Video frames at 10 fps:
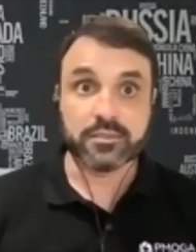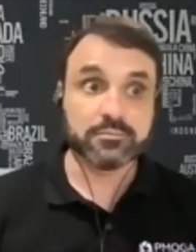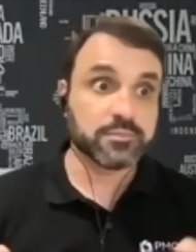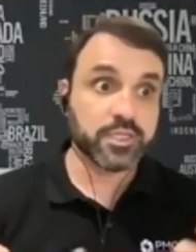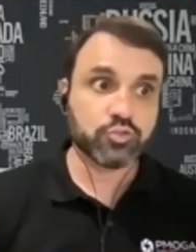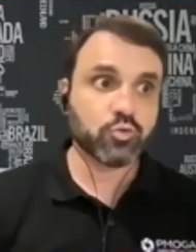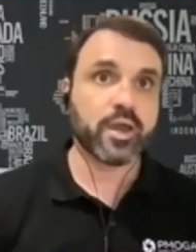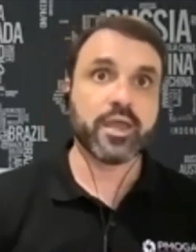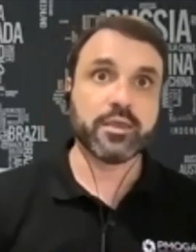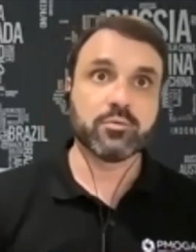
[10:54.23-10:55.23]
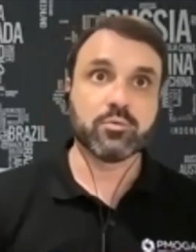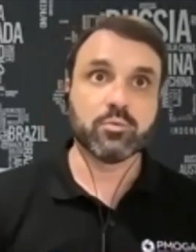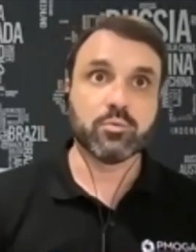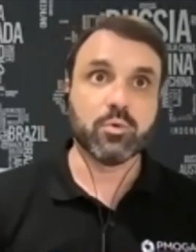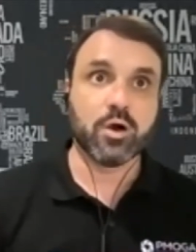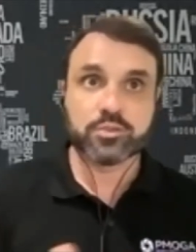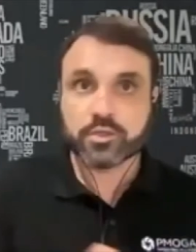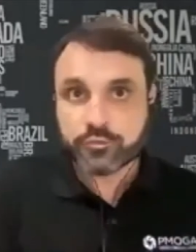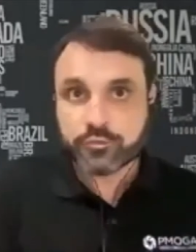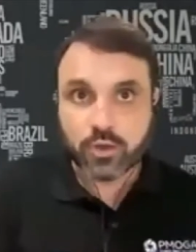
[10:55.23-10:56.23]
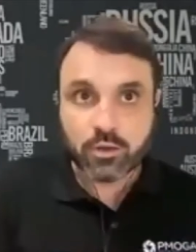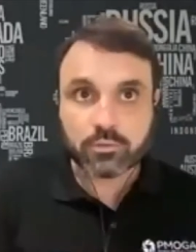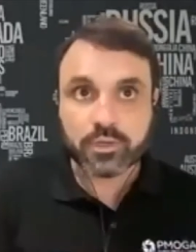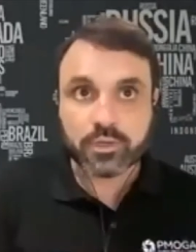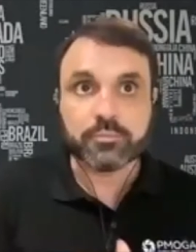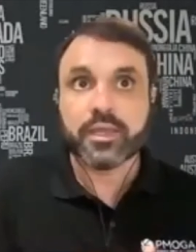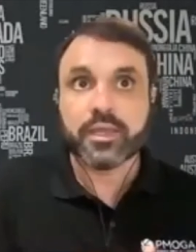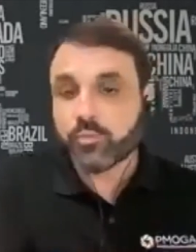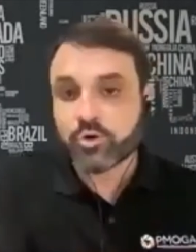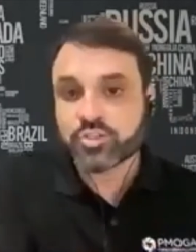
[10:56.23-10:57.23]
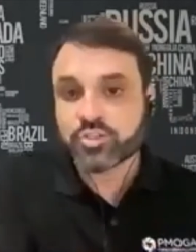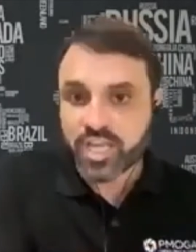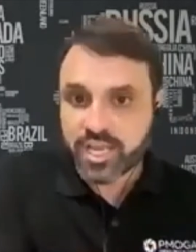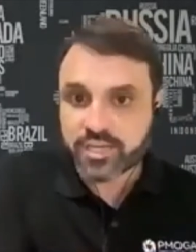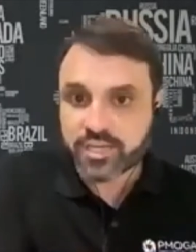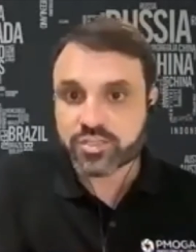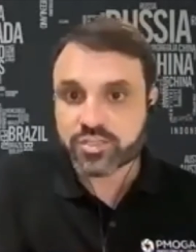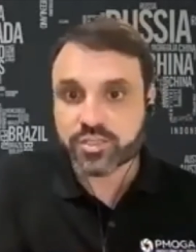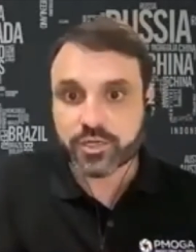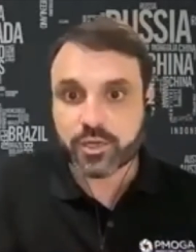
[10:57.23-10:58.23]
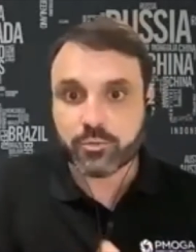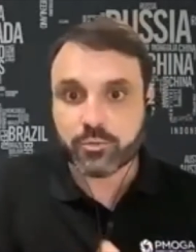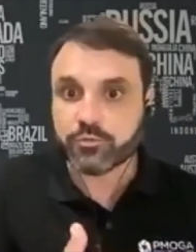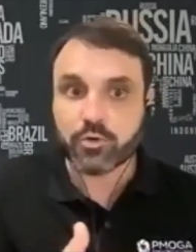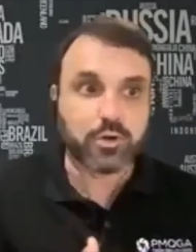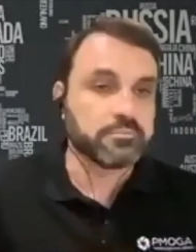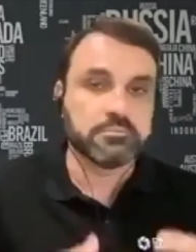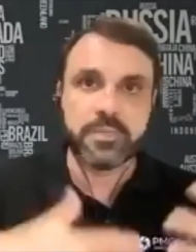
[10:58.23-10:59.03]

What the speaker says: And this way, waterfall can make more sense, for maybe